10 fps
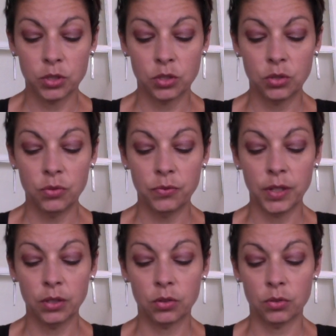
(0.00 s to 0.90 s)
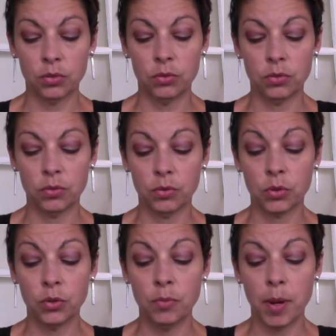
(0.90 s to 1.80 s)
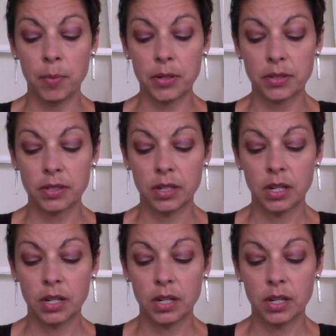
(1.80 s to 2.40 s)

two fellow crew, crew members.